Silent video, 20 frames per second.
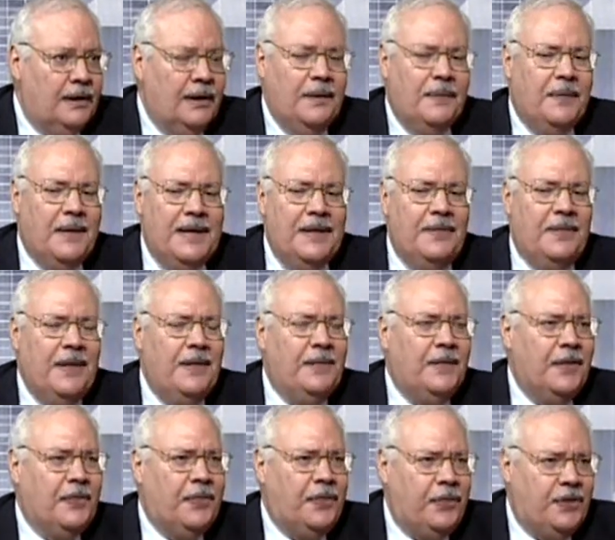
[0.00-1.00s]

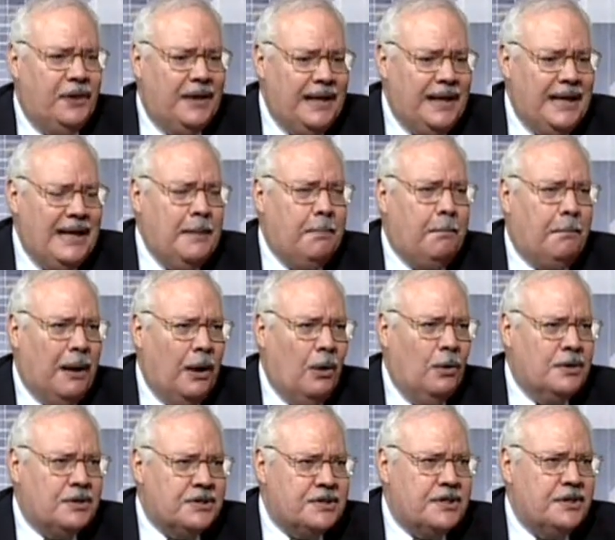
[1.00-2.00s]
The three
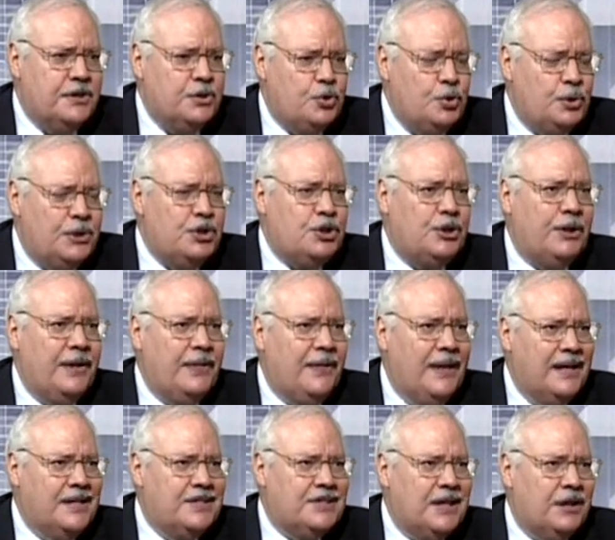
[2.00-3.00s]
powers, the judiciary,
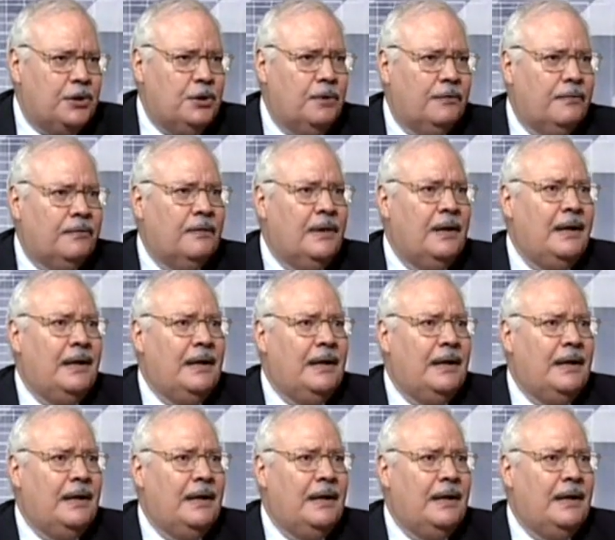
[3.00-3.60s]
the executive,